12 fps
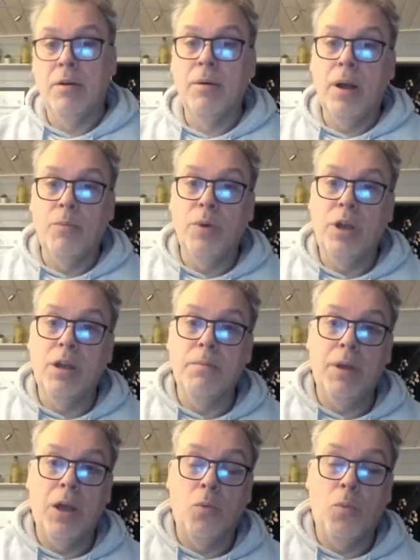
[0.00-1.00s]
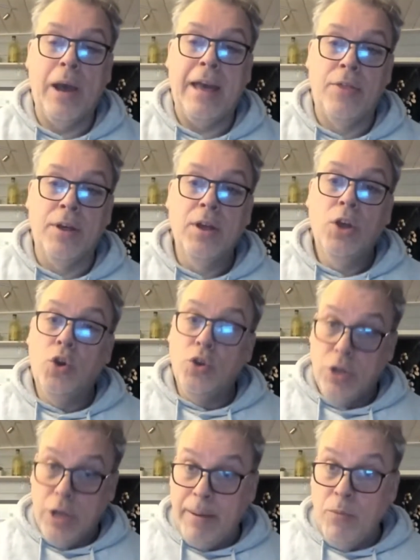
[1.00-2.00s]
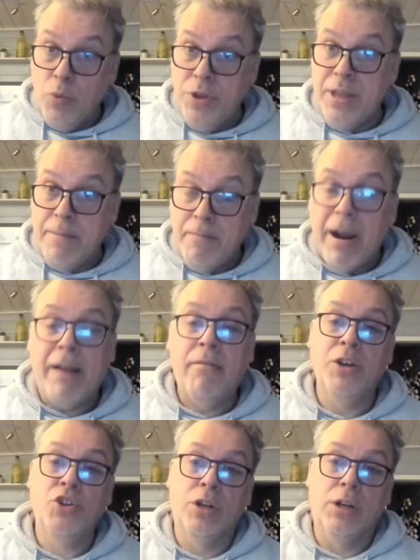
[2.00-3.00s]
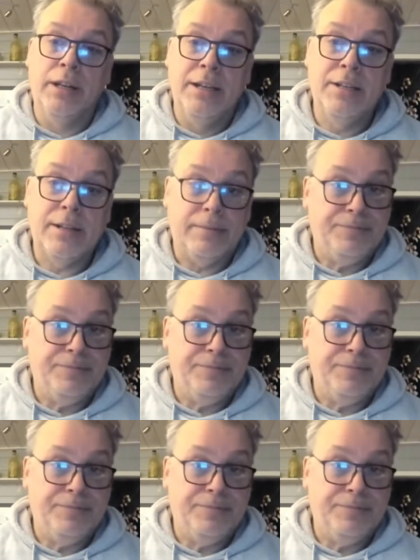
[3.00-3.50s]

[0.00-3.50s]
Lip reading: and we can be aware that, I mean, within marriage at least,